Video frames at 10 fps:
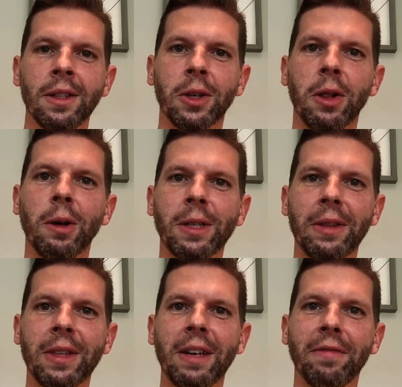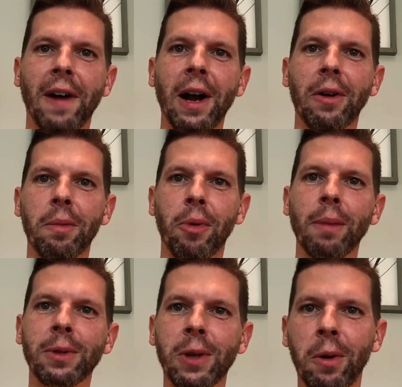To close out the fire and
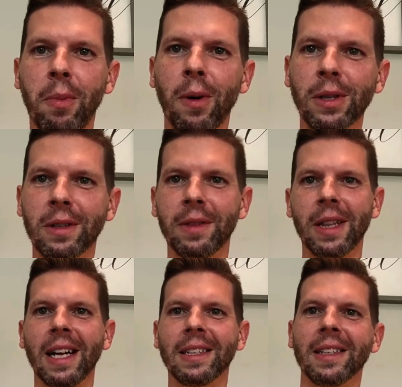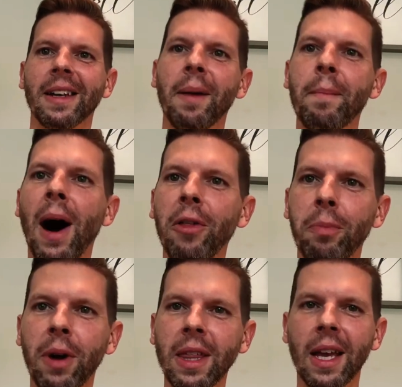brimstone portion of the lesson,
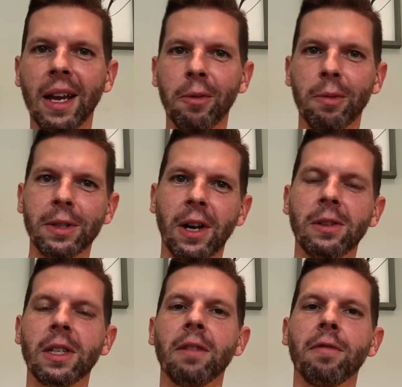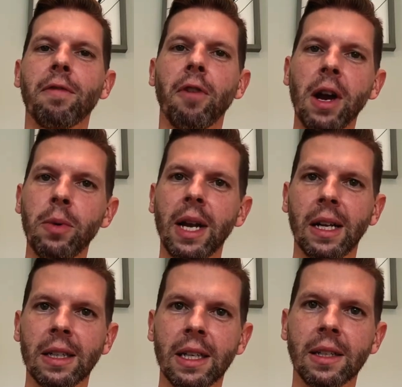mouth breathing results in frequent
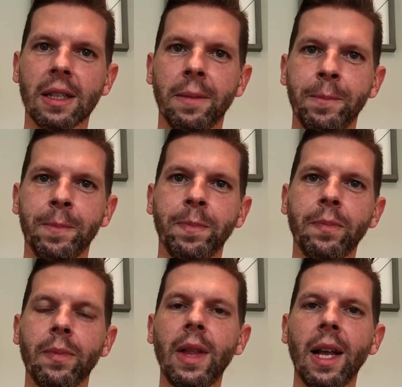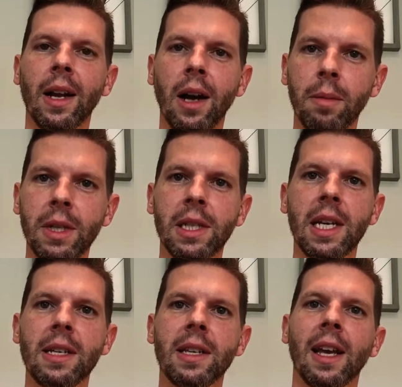illness, gum
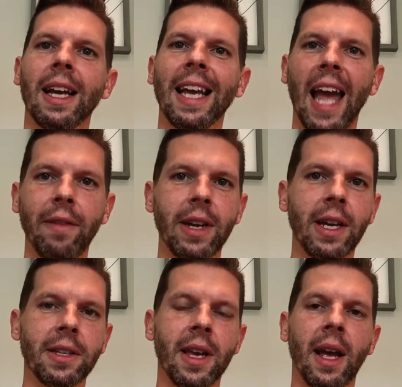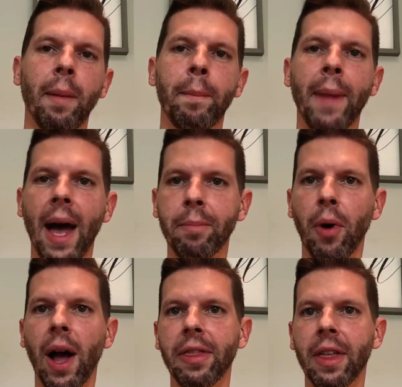disease, cavities, bad
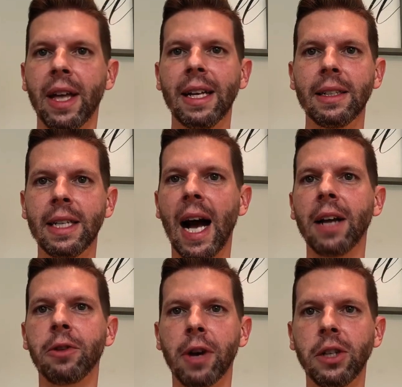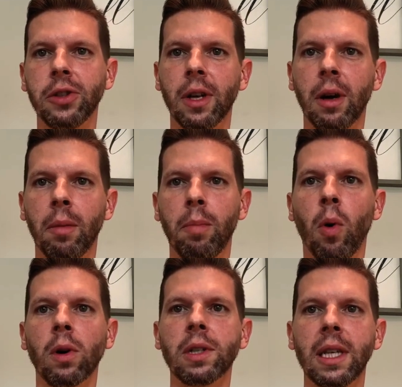breath, dehydration,
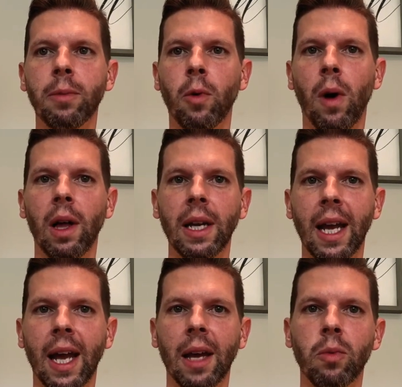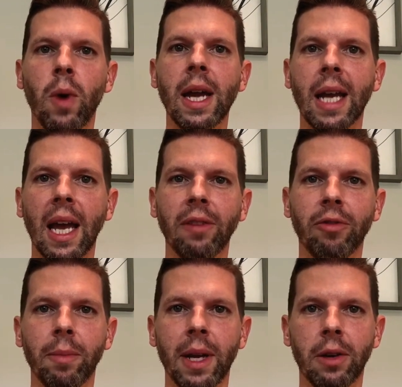poor sleep quality, and weight gain
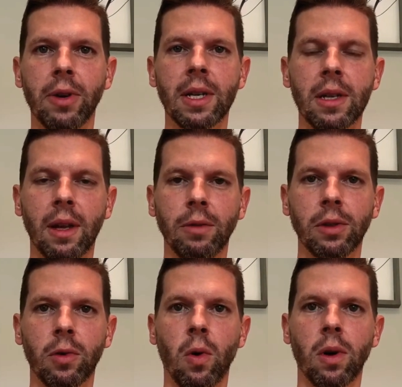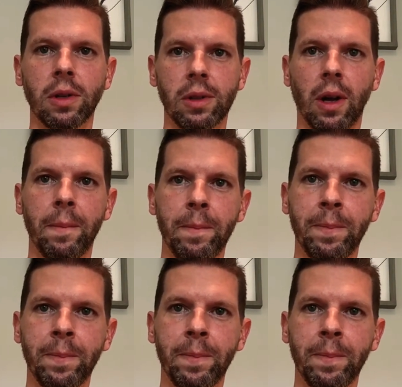from increased levels of cortisol.